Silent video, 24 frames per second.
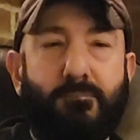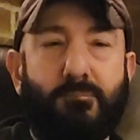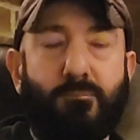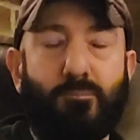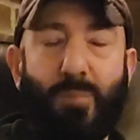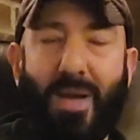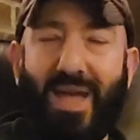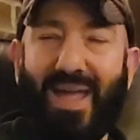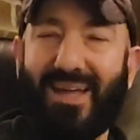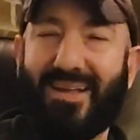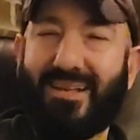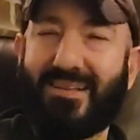
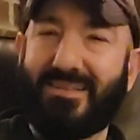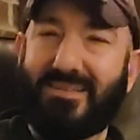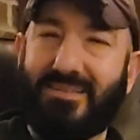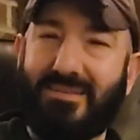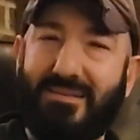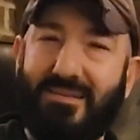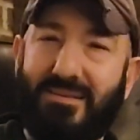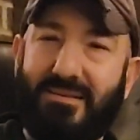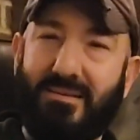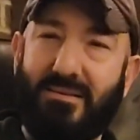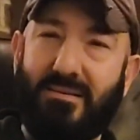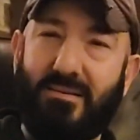
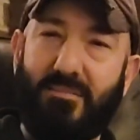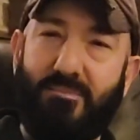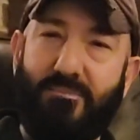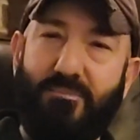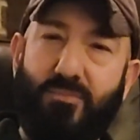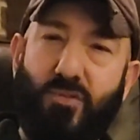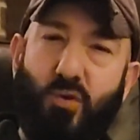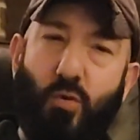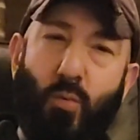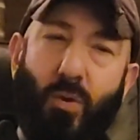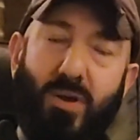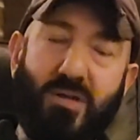banks,
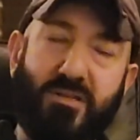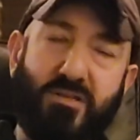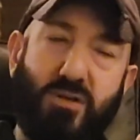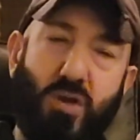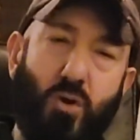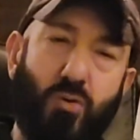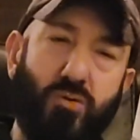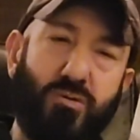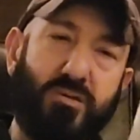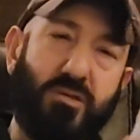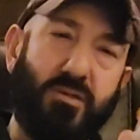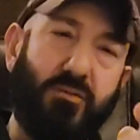the west
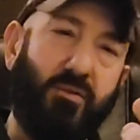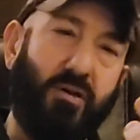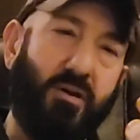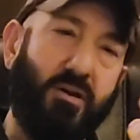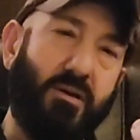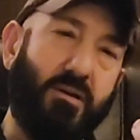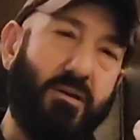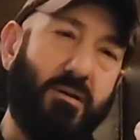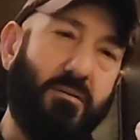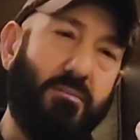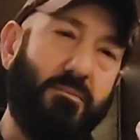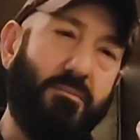coast
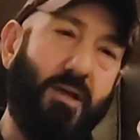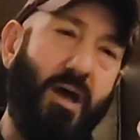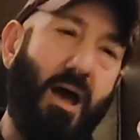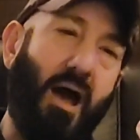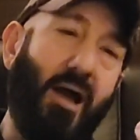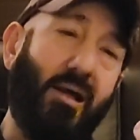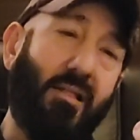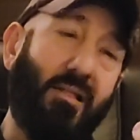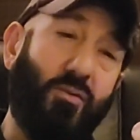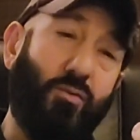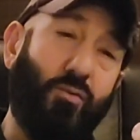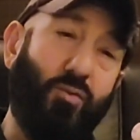of the
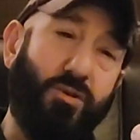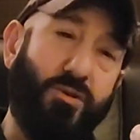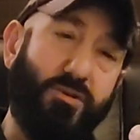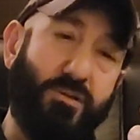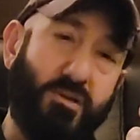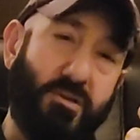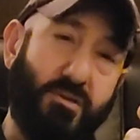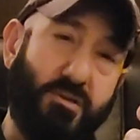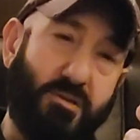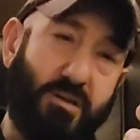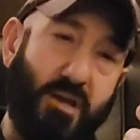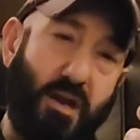Highland
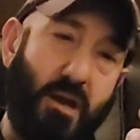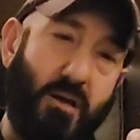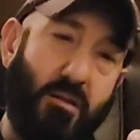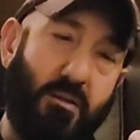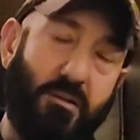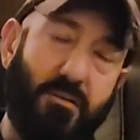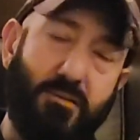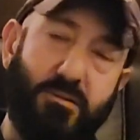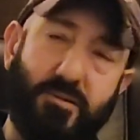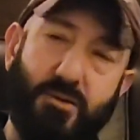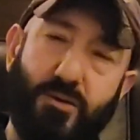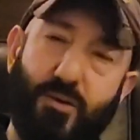region of Scotland.